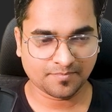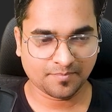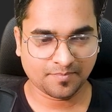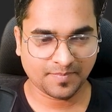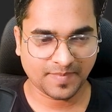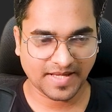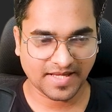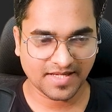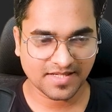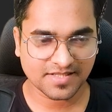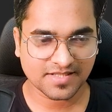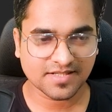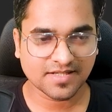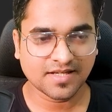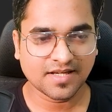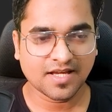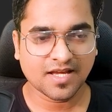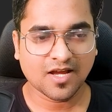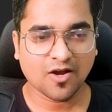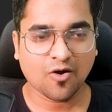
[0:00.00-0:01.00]
paste,
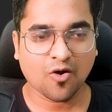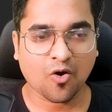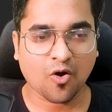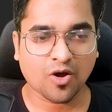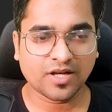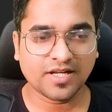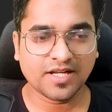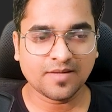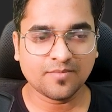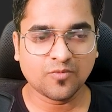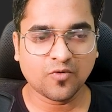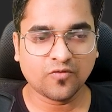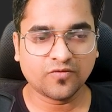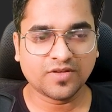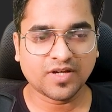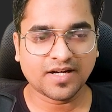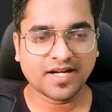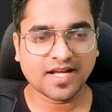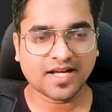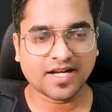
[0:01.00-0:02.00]
only move
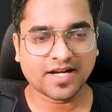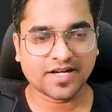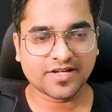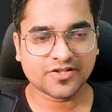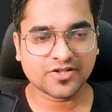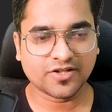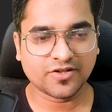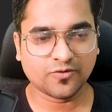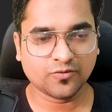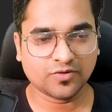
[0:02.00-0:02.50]
the declaration